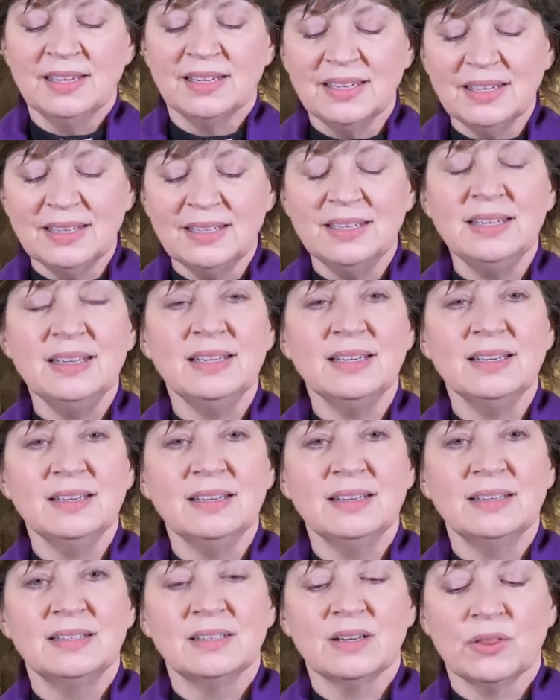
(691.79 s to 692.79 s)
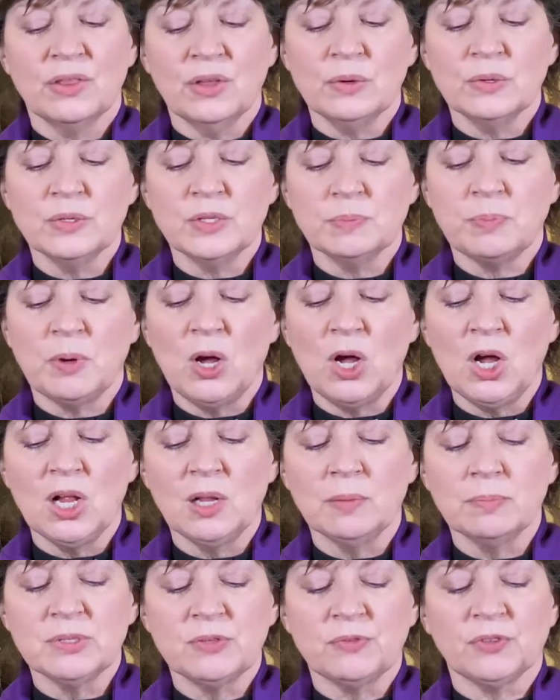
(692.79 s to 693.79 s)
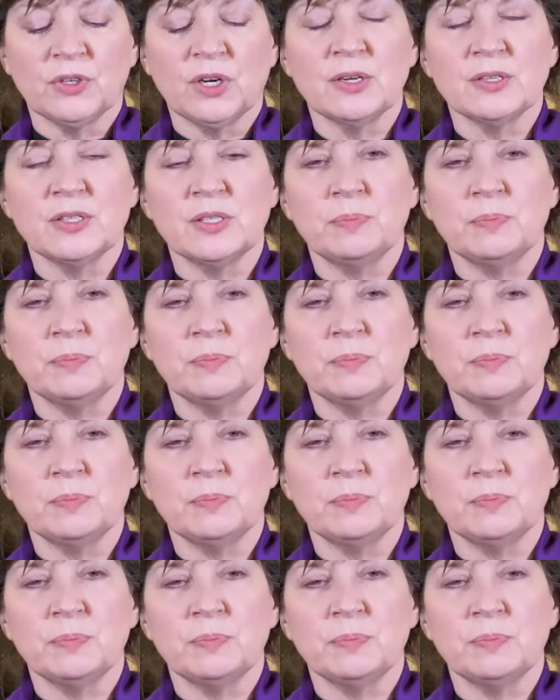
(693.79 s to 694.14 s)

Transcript: getting those palms for our